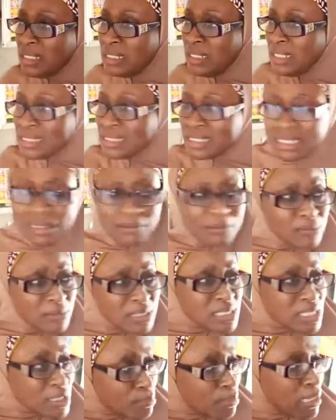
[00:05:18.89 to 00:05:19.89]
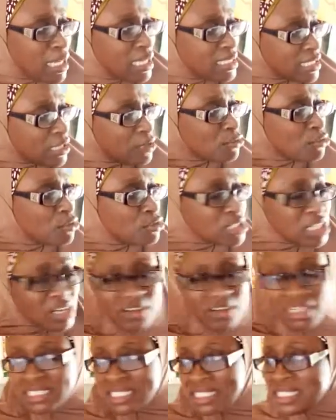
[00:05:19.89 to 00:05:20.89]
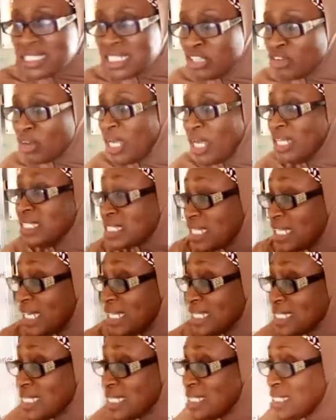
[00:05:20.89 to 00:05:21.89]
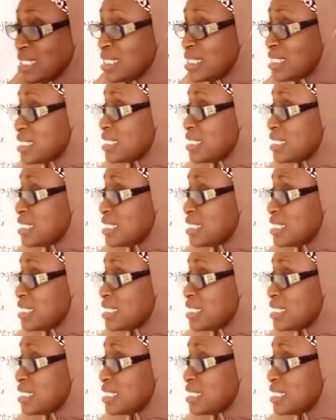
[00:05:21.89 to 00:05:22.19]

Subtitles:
It's a plant that grows around, easy, you can easily access it.